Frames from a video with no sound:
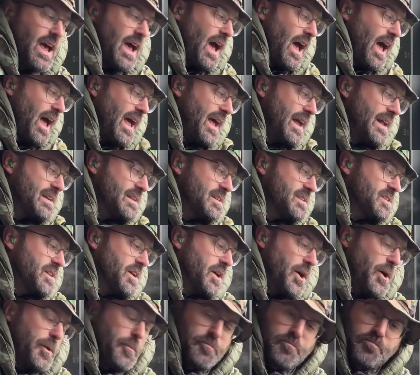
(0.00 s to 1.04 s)

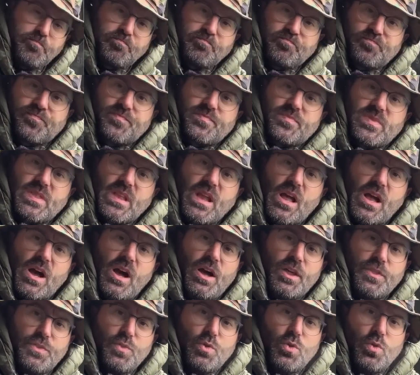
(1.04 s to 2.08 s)
And
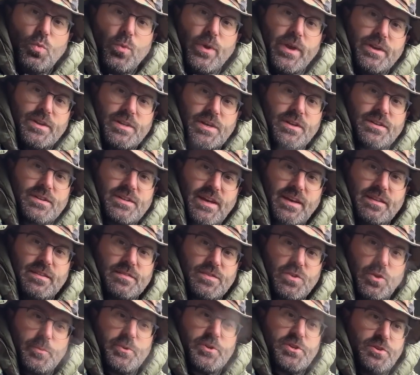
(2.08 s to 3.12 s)
I thought we'd take
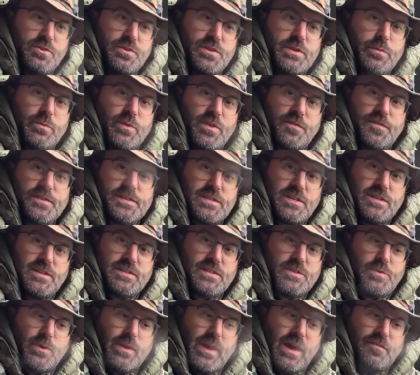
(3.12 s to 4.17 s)
this opportunity with the
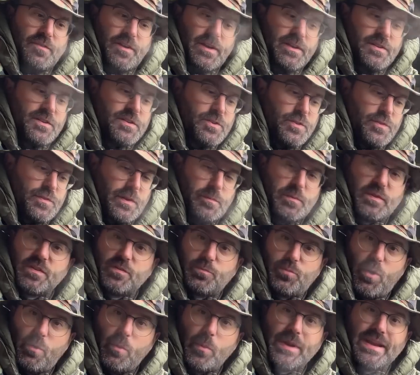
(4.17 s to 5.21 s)
facilities we have here to do something that's
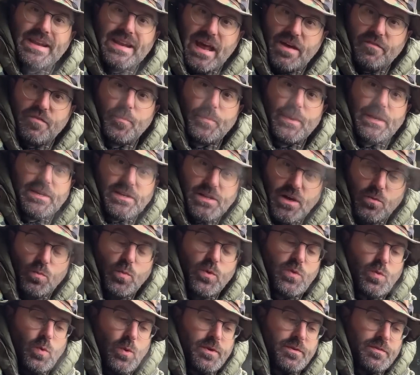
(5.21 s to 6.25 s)
probably never been done
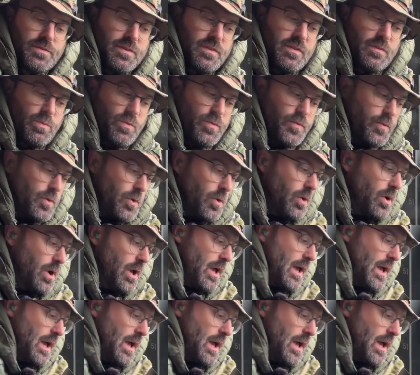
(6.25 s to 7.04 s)
with one of these before,